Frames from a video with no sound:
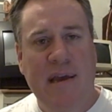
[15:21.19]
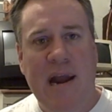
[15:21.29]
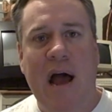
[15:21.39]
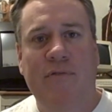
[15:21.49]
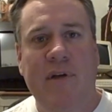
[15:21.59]

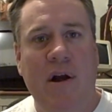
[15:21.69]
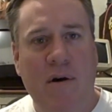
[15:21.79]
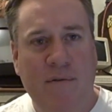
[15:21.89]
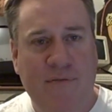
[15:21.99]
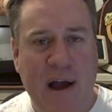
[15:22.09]
Get out
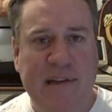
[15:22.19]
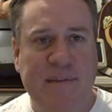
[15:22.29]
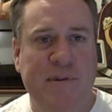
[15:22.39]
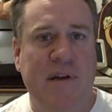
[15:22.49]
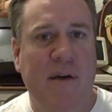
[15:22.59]
there, find
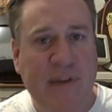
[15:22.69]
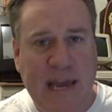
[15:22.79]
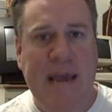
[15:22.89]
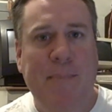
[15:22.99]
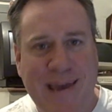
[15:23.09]
some stuff.
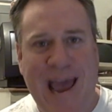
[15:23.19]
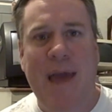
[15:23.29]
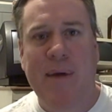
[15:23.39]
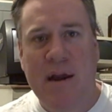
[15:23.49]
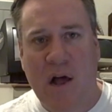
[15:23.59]
Keep gaming